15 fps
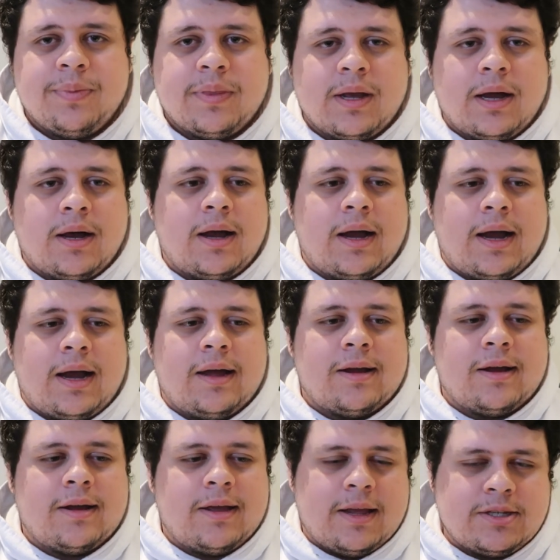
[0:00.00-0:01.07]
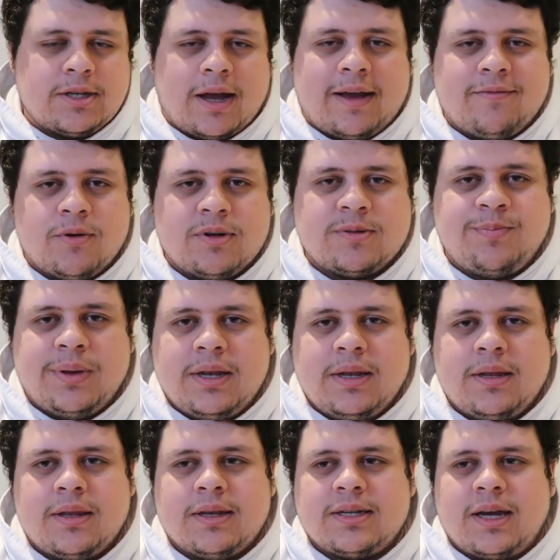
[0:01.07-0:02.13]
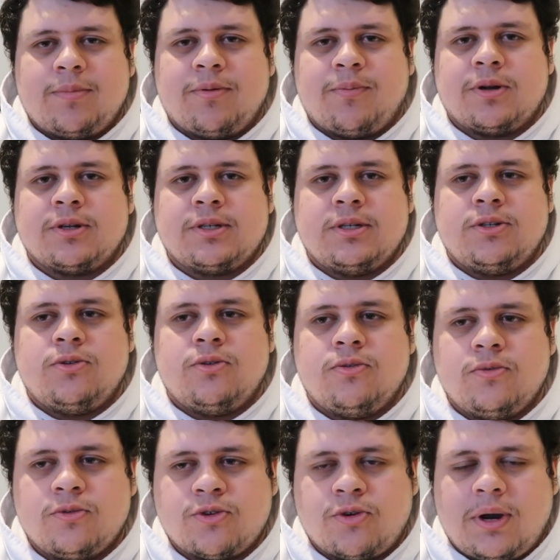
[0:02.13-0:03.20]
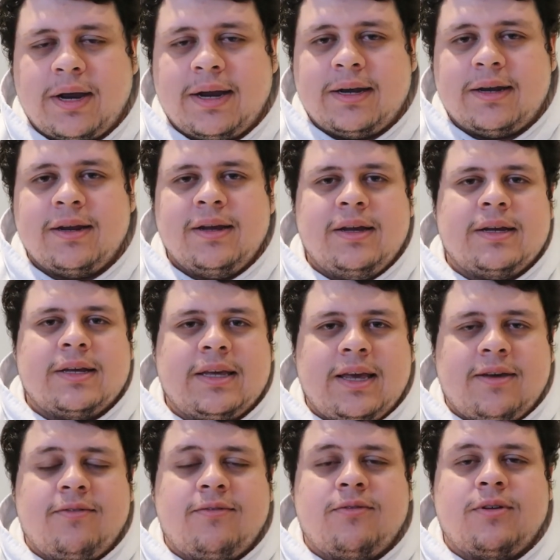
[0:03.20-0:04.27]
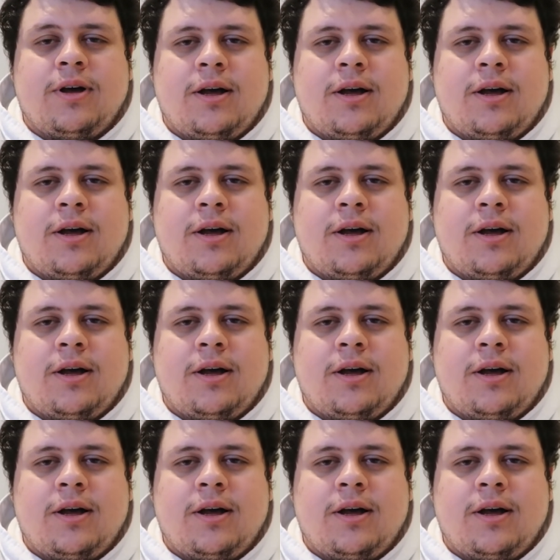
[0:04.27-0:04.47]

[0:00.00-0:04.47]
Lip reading: I've always been the type of person to try and give